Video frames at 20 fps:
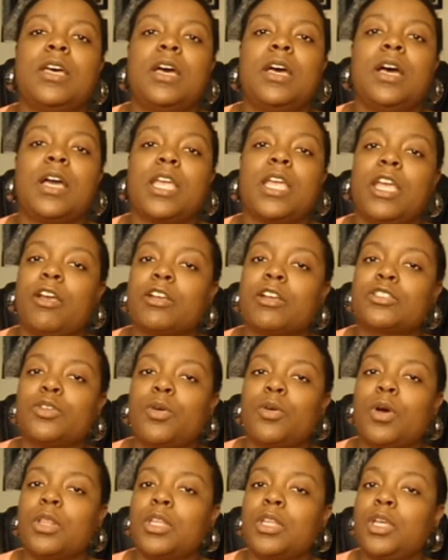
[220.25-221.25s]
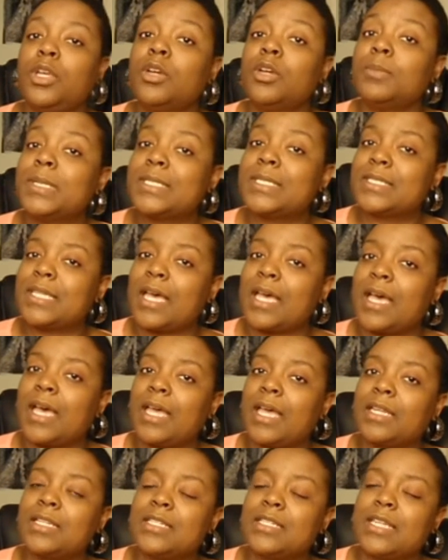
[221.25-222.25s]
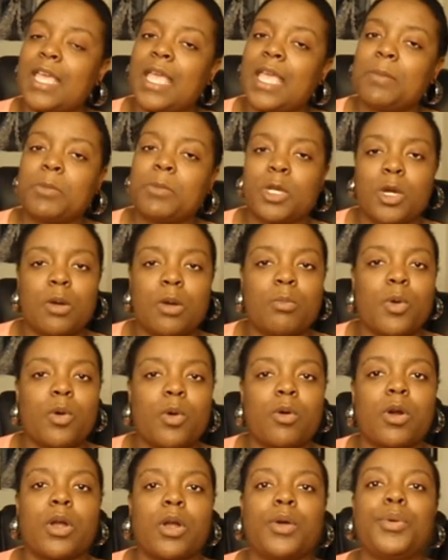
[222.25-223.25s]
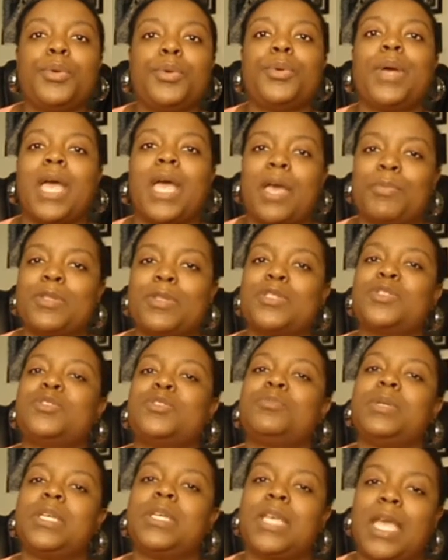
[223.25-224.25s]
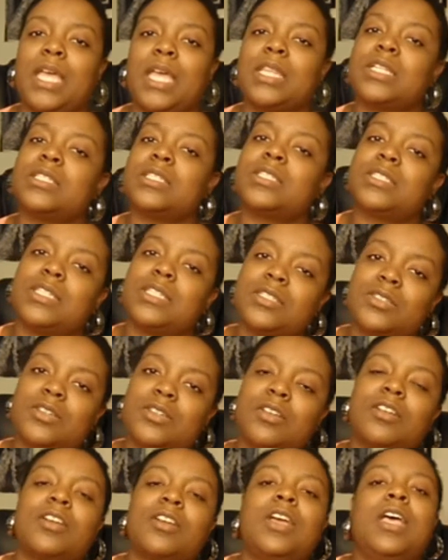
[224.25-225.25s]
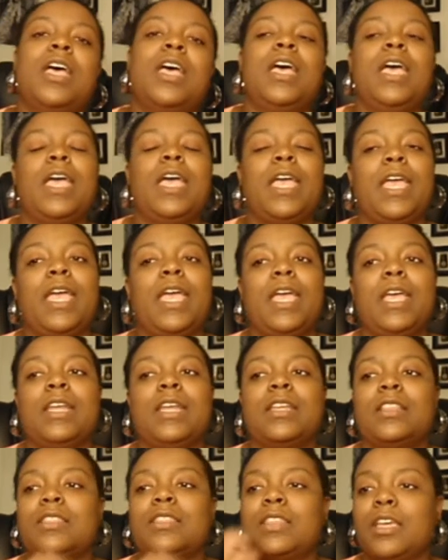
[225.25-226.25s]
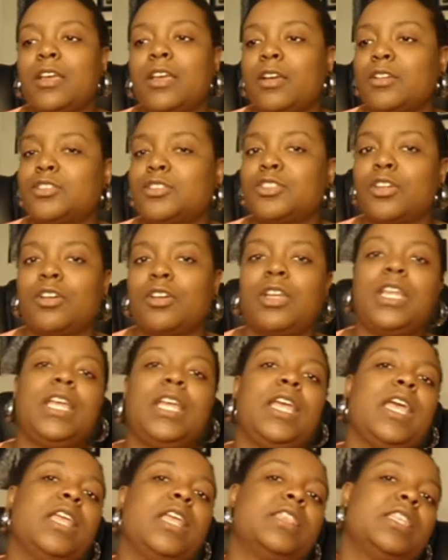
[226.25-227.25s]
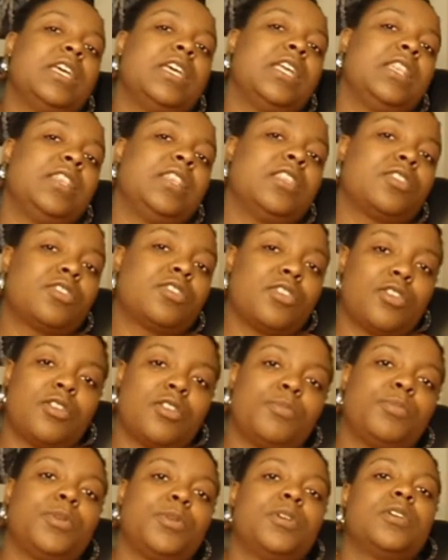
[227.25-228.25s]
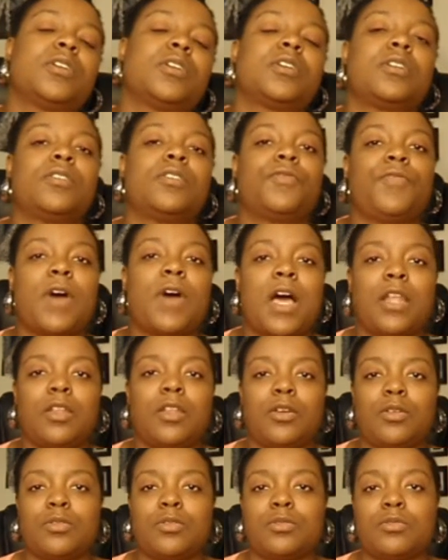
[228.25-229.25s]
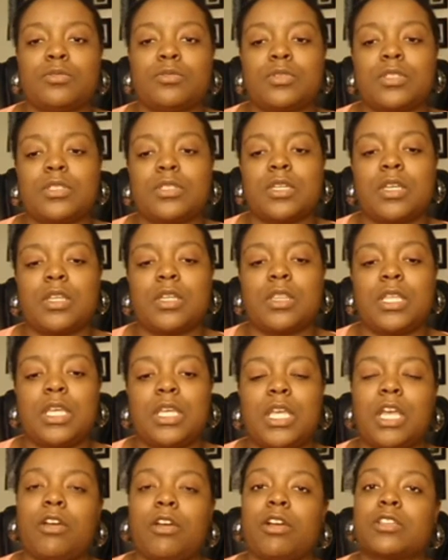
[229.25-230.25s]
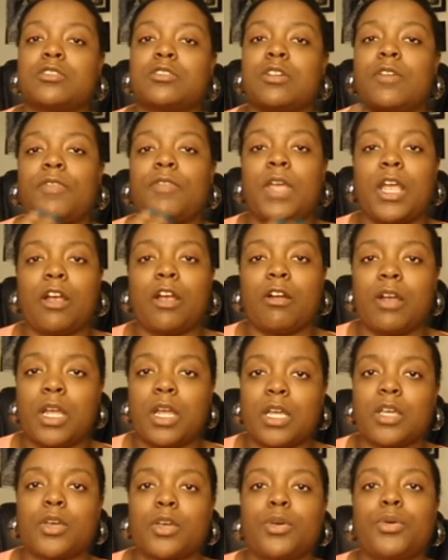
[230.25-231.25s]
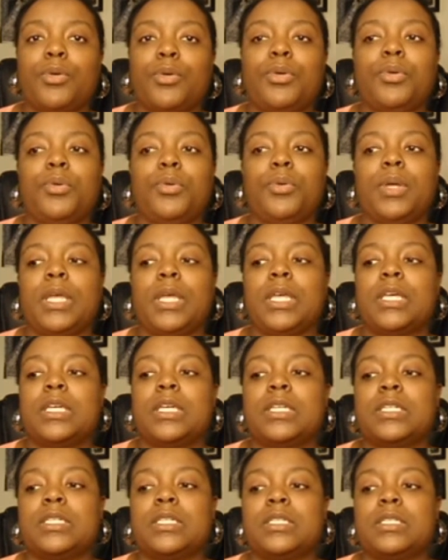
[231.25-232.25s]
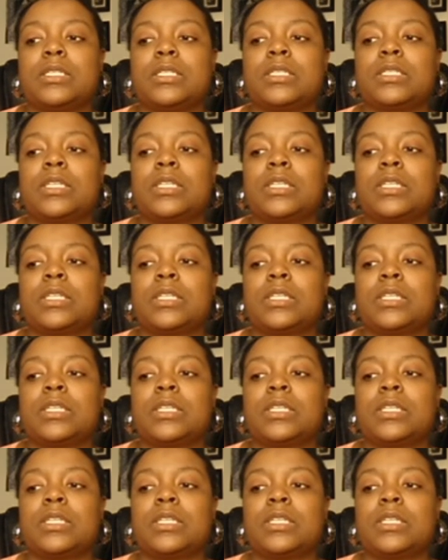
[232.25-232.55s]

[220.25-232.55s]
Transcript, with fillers: a character on the human side named Kimora, who happens to be Kaylin's sister and their journey. And then the third book follows the character of Eric, who is